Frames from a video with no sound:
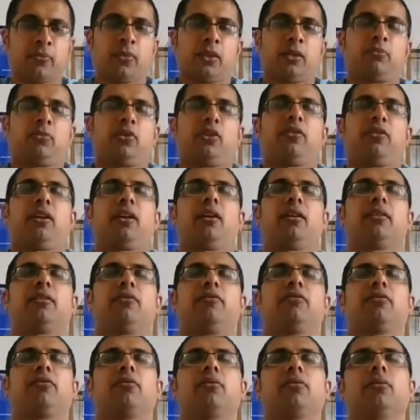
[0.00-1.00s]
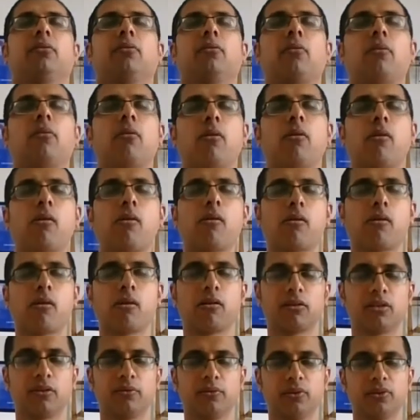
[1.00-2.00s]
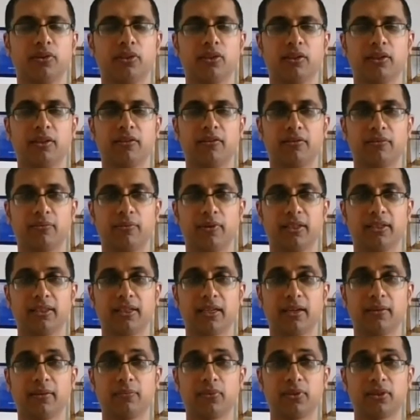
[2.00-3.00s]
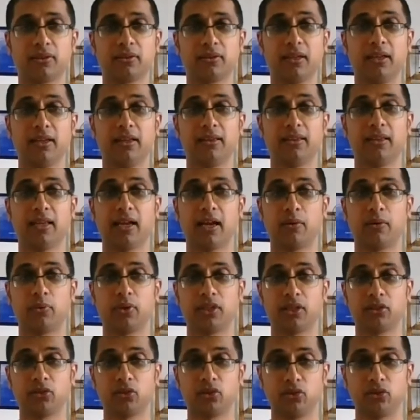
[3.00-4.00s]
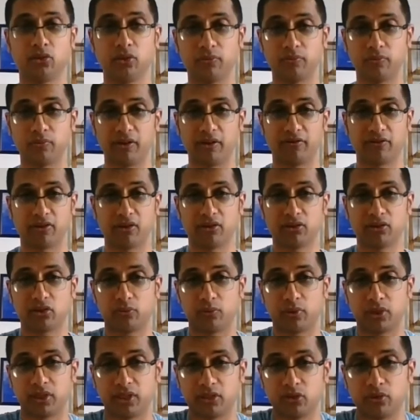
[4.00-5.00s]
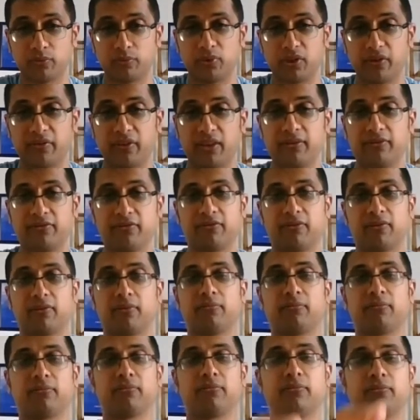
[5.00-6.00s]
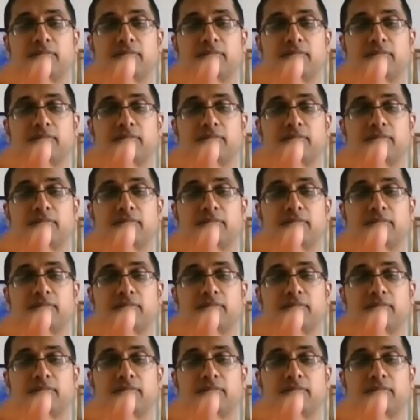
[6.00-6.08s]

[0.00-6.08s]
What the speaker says: breathe out in front. So we've done this 3 times. Now we're going to do reverse. So we're going to breathe in from